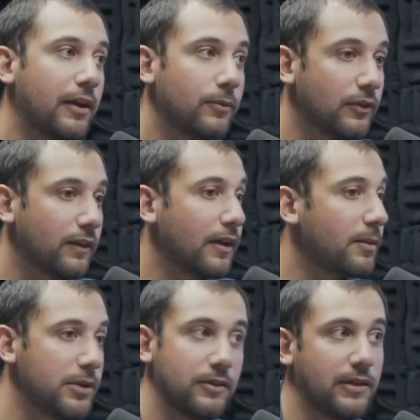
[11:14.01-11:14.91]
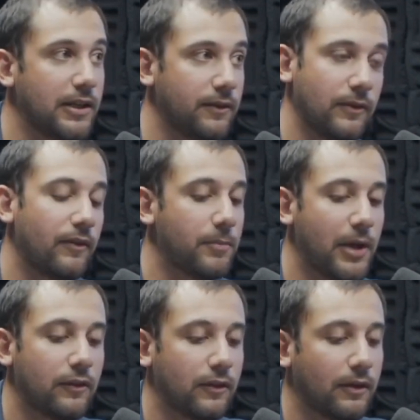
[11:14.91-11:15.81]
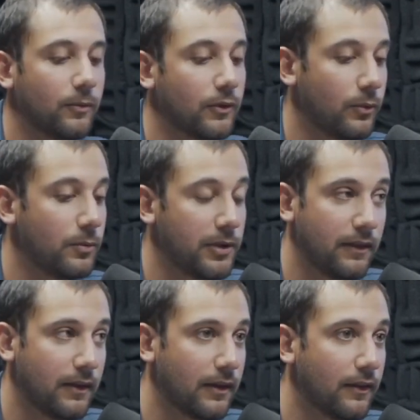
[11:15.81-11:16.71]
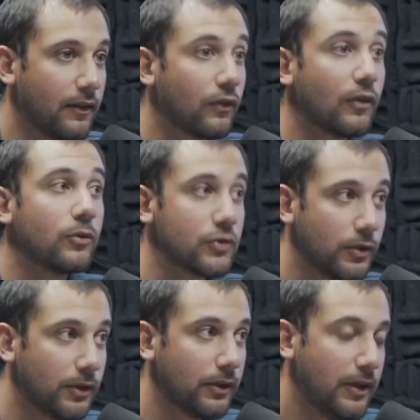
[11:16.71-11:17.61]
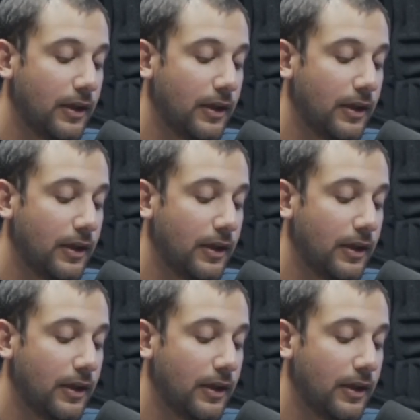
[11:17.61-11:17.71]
which is going to be unique for every patient, which would be the social